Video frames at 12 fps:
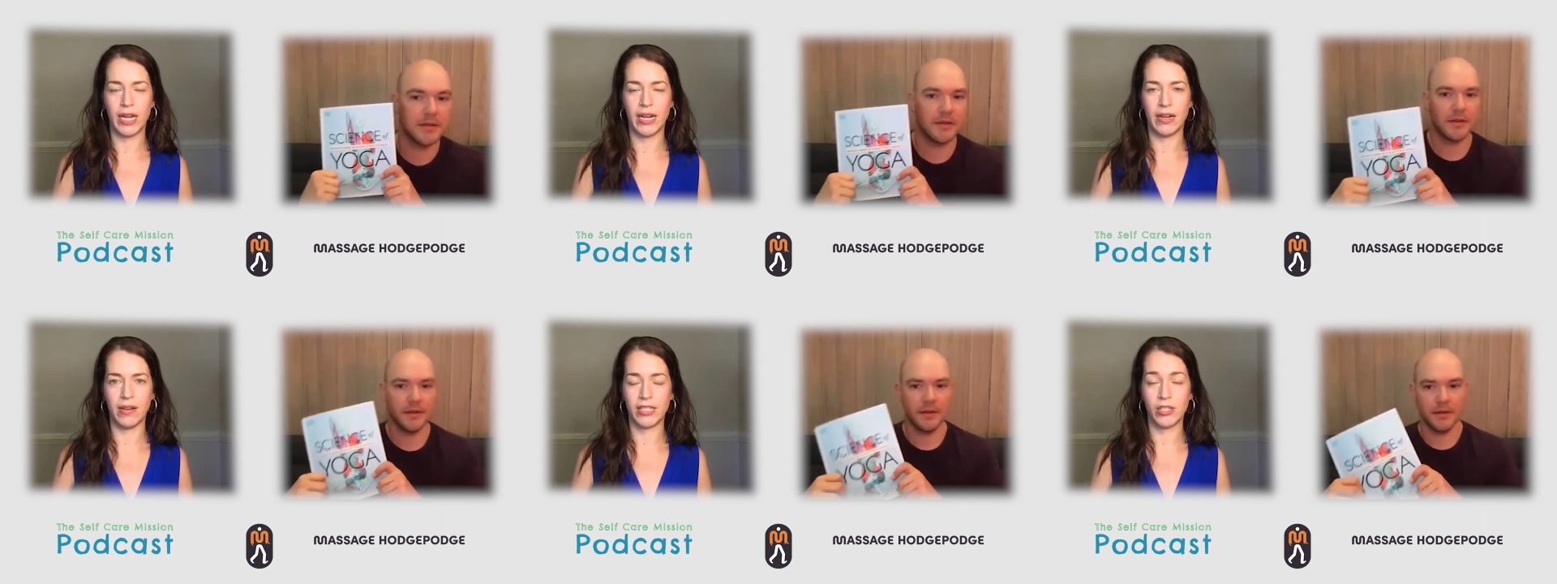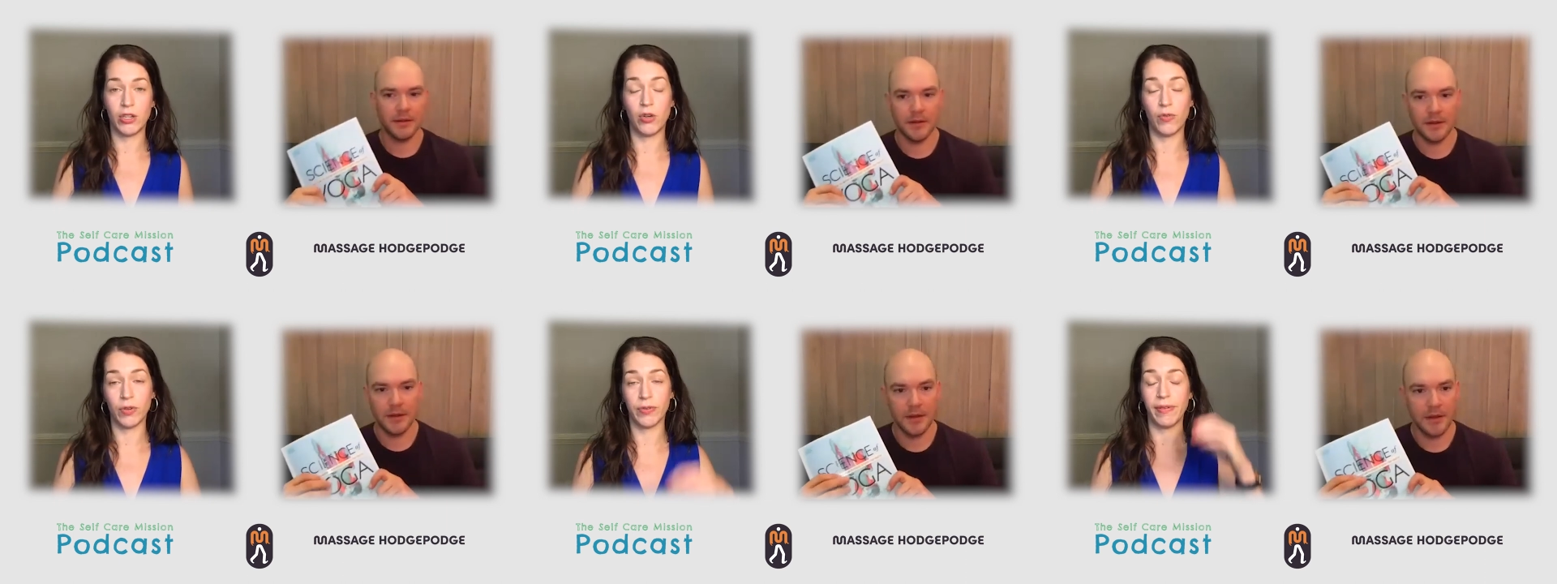Speaker 1: And it's in
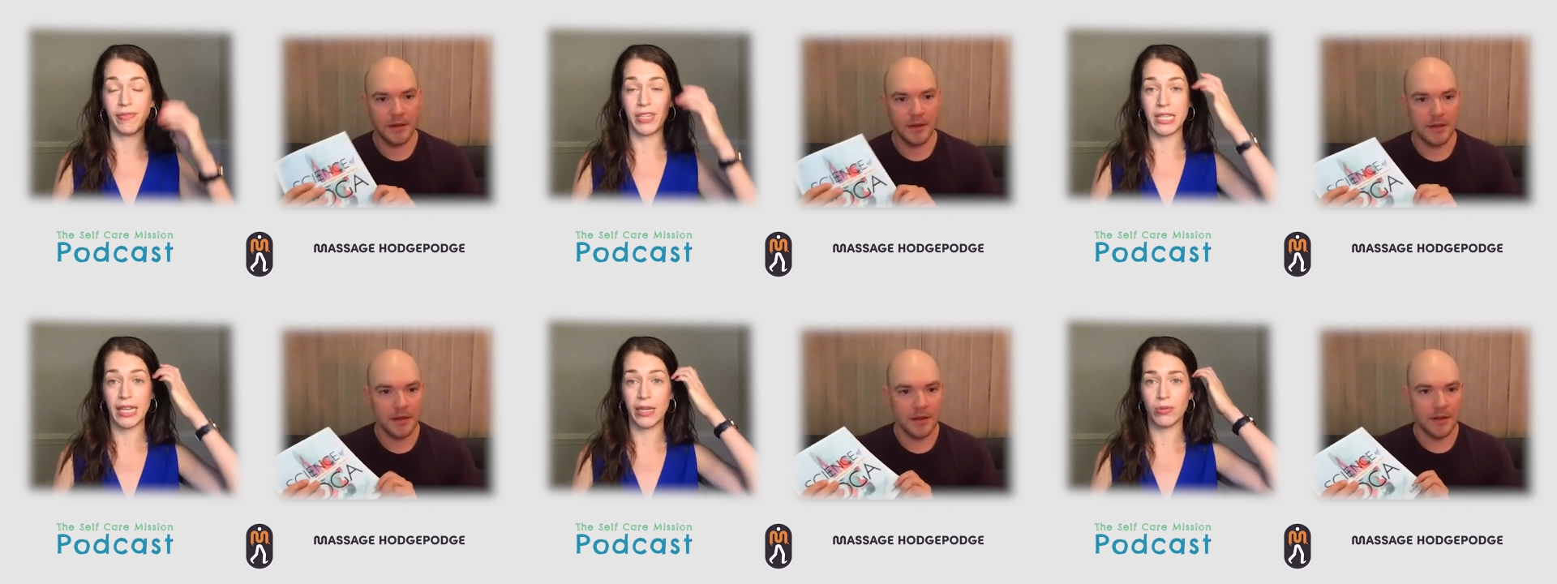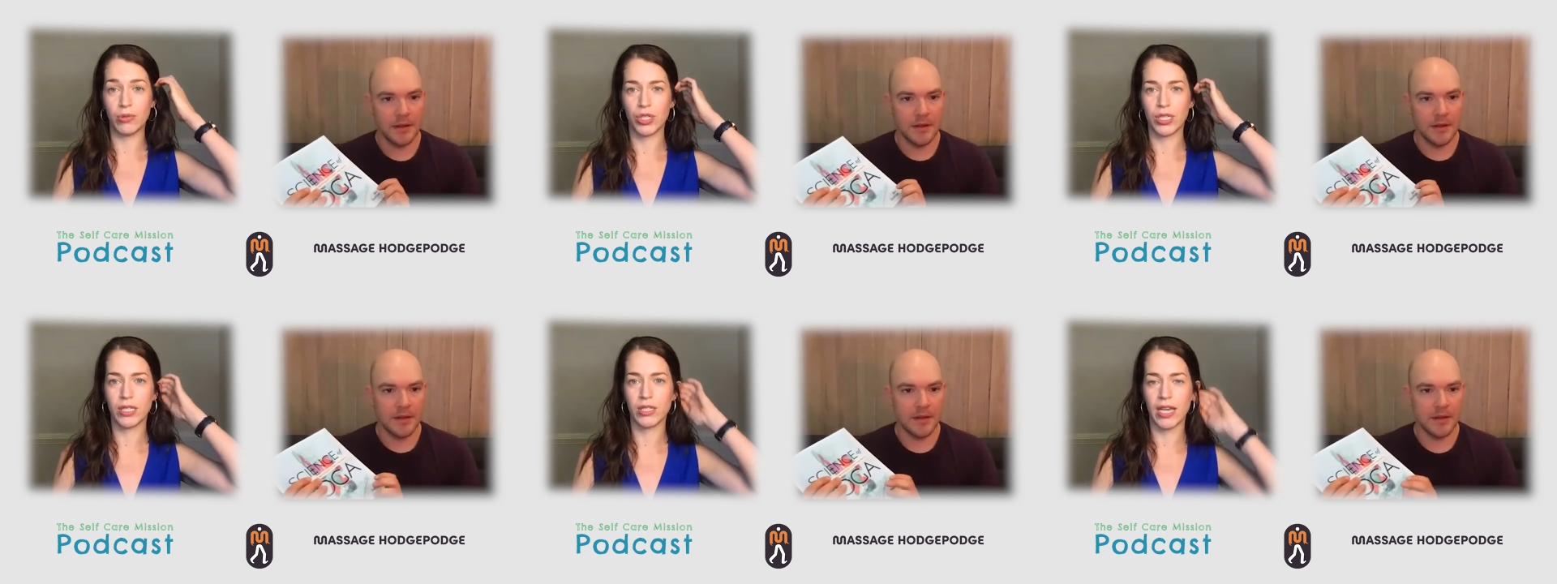over fifteen
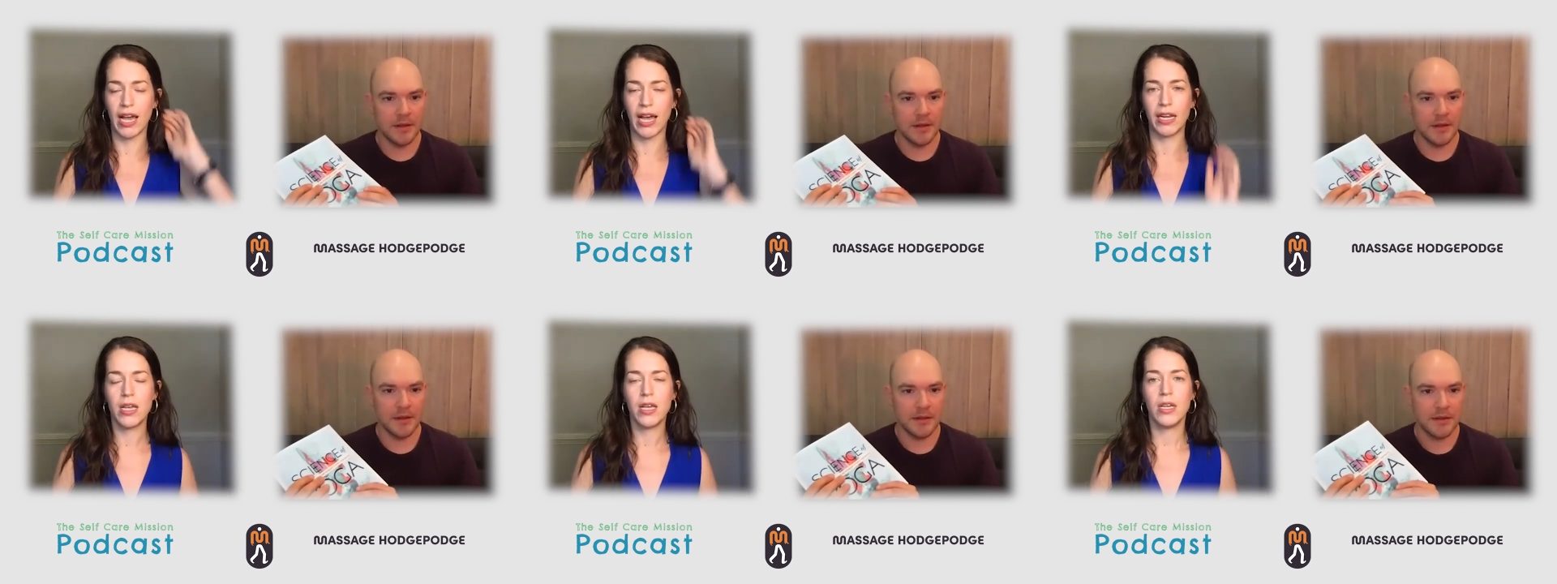languages at,